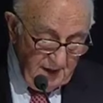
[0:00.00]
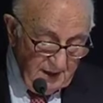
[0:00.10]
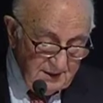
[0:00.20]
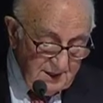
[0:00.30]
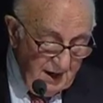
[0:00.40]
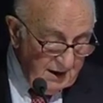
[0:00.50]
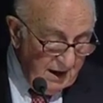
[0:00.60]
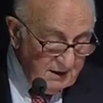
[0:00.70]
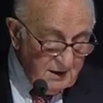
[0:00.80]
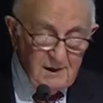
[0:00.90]
as they are
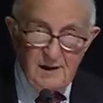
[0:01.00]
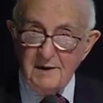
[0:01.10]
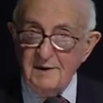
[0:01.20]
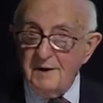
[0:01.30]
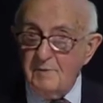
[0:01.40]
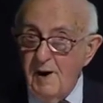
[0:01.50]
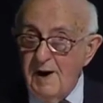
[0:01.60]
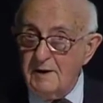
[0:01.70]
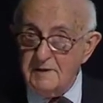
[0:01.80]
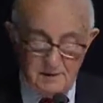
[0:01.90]
ethically
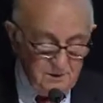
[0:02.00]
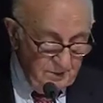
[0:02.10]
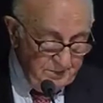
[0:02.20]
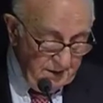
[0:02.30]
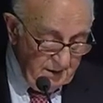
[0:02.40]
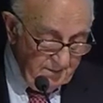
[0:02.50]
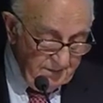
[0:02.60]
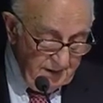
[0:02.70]
required to be,